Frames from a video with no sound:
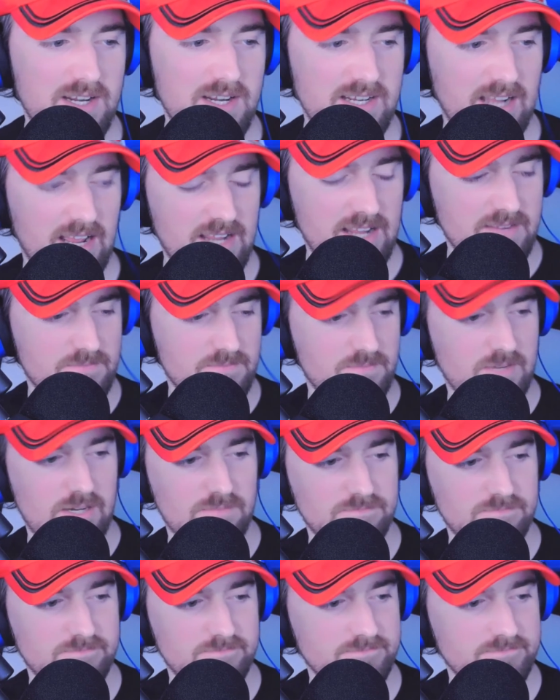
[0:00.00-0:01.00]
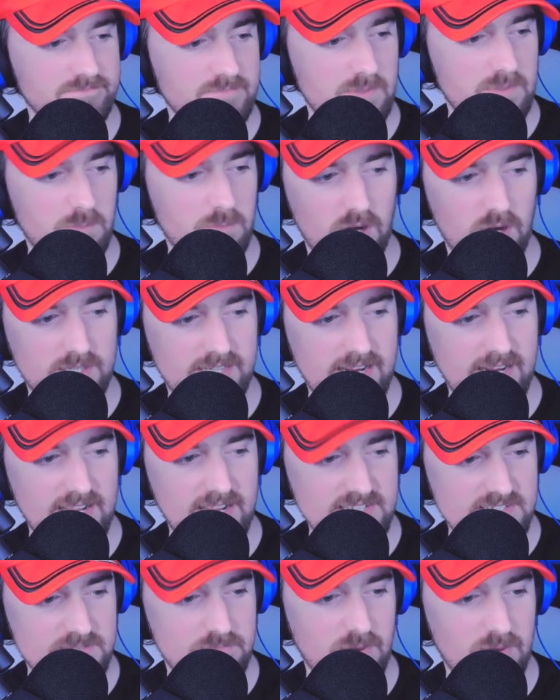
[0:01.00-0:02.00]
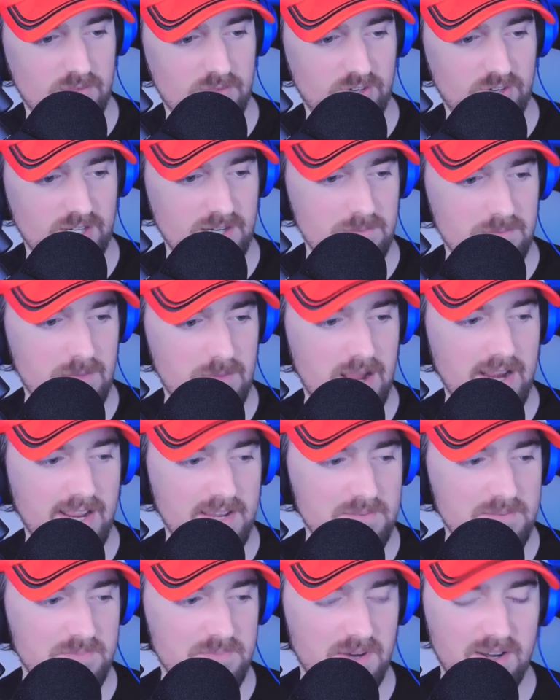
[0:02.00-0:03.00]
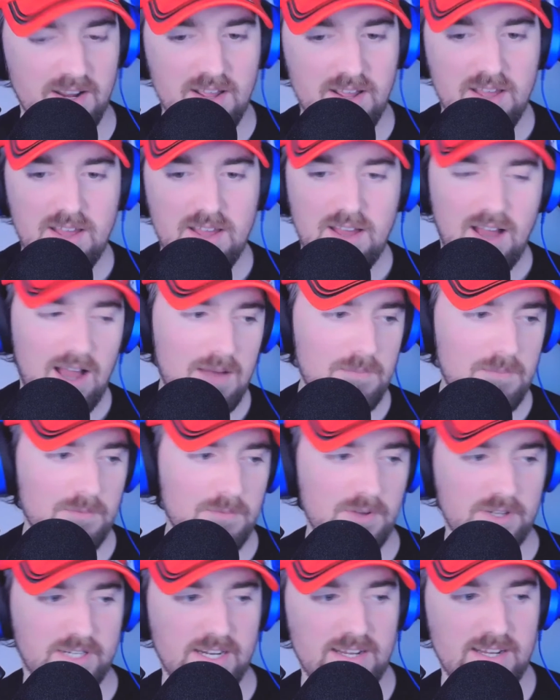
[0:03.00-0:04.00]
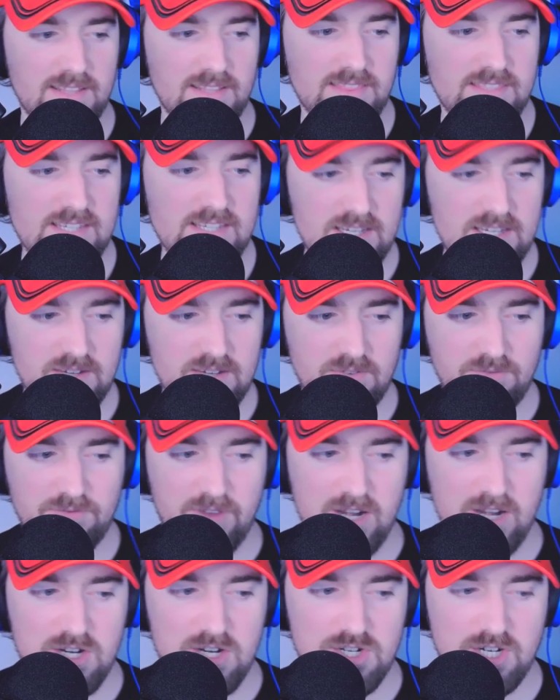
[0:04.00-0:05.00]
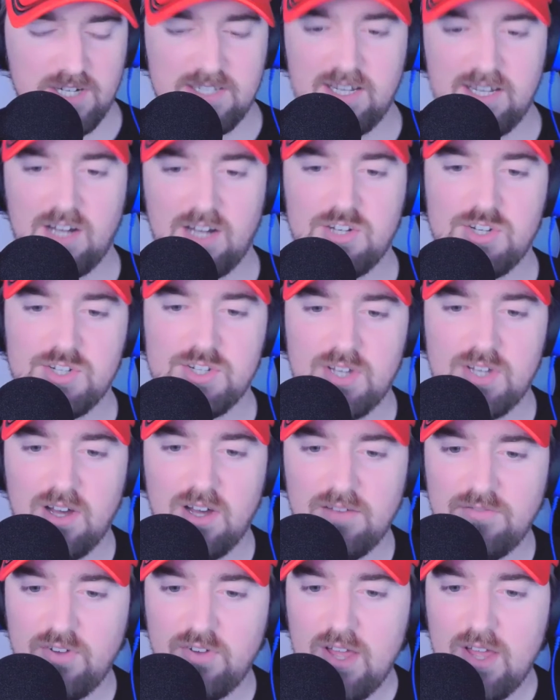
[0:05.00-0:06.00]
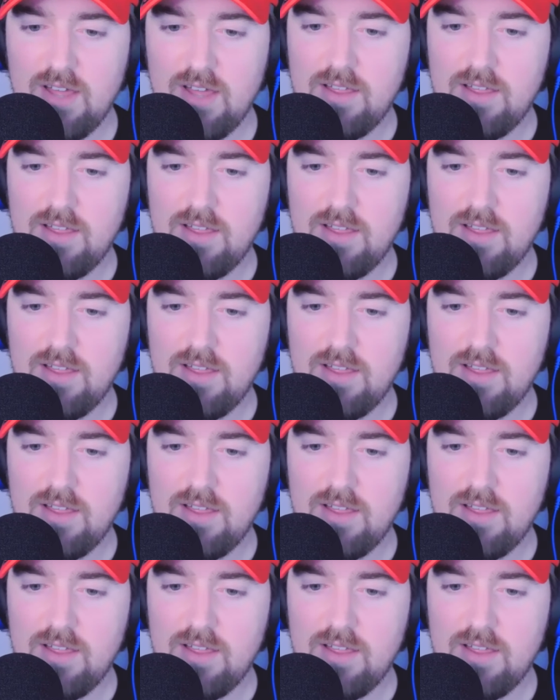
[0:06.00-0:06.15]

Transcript: Well, the broadcast is buffering on my end, but I'm looking at the finishing touches of